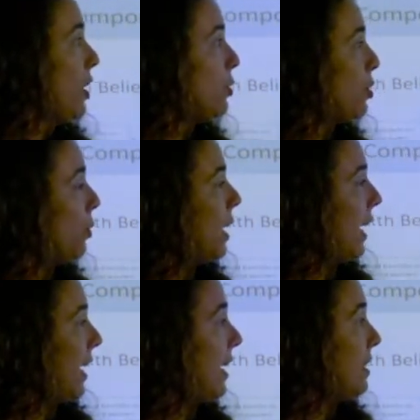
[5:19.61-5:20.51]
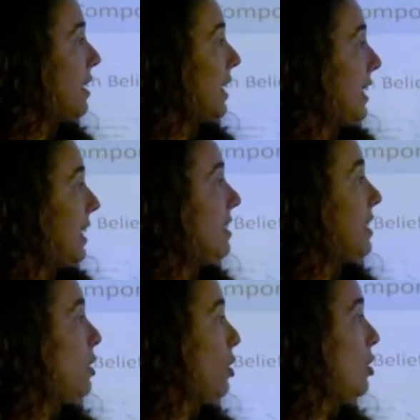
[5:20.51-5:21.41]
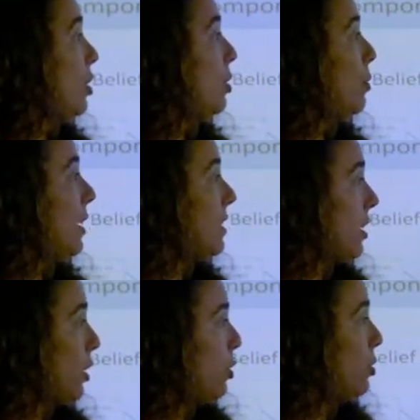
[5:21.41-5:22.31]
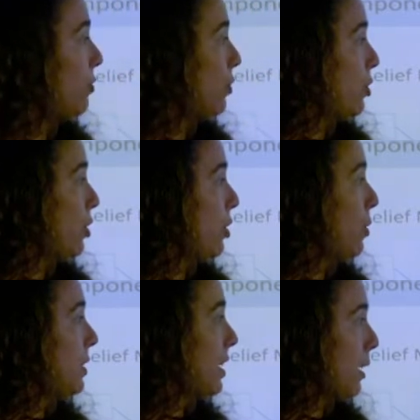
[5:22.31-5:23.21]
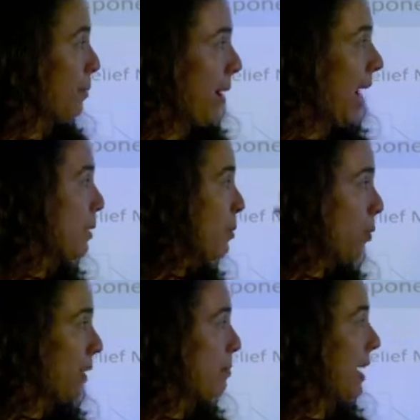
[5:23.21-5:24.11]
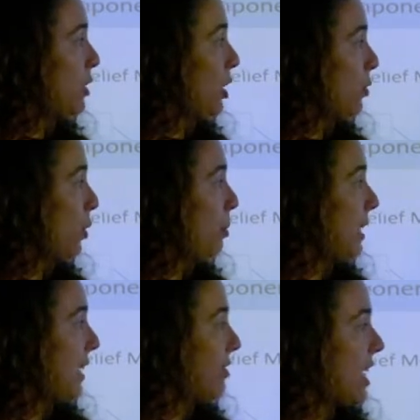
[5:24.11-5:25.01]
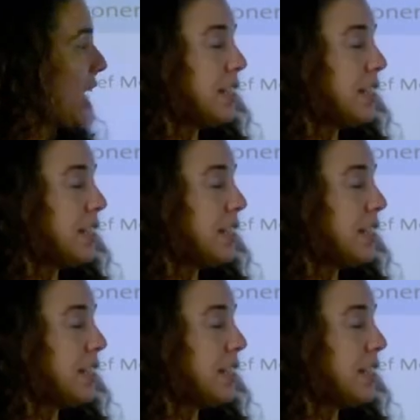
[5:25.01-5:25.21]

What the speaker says: So is it easy to do? Is it useful to do? Is it compatible with my general beliefs?